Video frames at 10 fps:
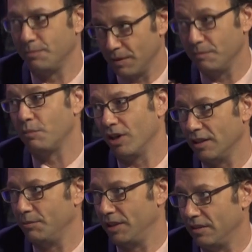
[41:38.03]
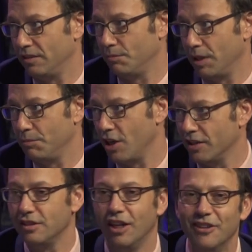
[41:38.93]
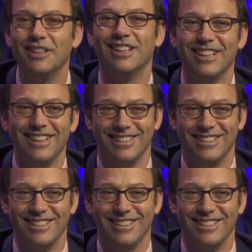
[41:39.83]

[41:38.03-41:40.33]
but partly because you're my boss. no,